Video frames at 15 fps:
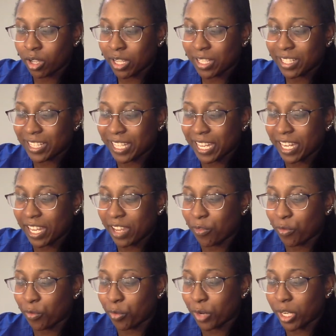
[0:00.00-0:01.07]
cleaning,
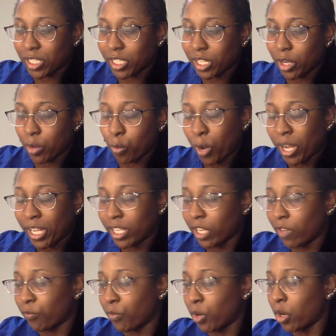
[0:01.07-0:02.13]
freshening, whitening
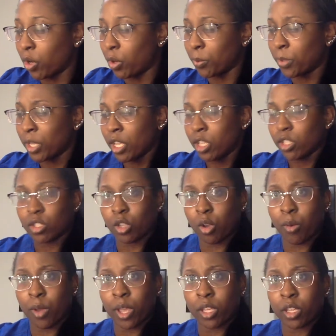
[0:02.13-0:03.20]
foam. So
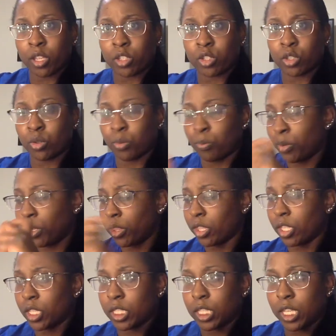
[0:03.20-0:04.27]
I guess you put
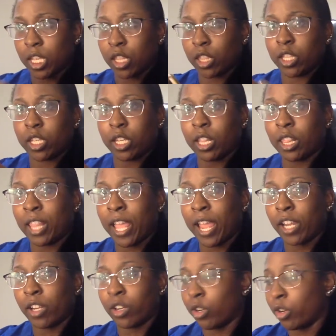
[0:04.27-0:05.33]
this in the
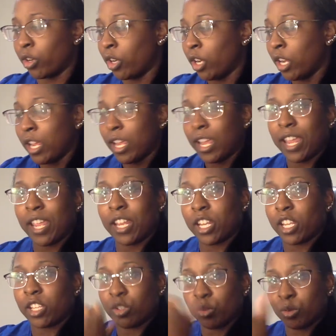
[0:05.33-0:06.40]
aligner and
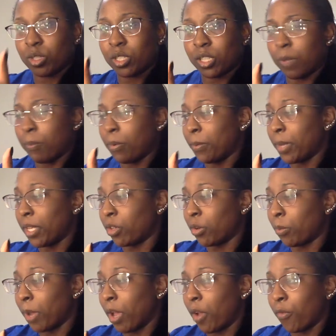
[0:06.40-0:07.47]
then you slip them in your
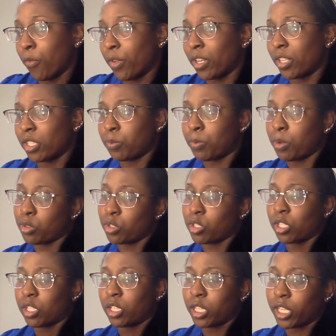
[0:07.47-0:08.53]
mouth, and it's supposed to
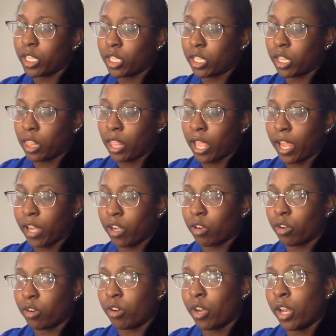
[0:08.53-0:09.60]
clean the
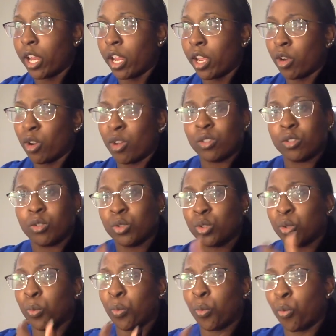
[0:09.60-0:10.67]
aligner and also
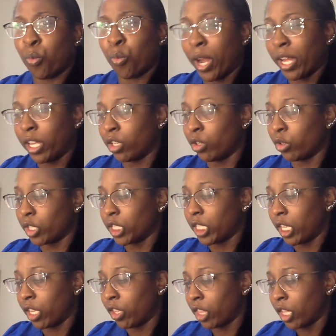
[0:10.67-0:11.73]
to whiten your
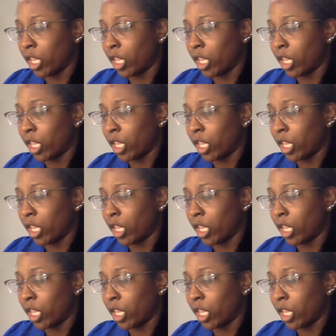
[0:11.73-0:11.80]
teeth.